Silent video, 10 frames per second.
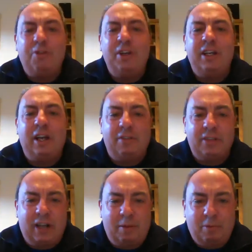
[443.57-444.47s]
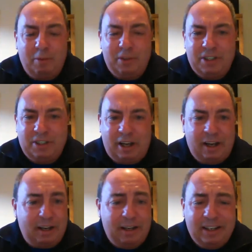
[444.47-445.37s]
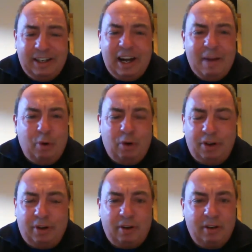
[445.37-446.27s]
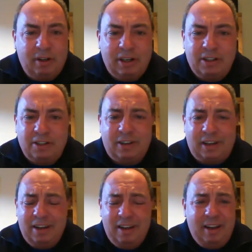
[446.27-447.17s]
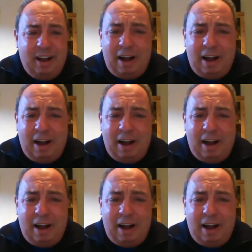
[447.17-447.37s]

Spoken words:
don't think you have the time. Let me just tell you, get up earlier, because it's like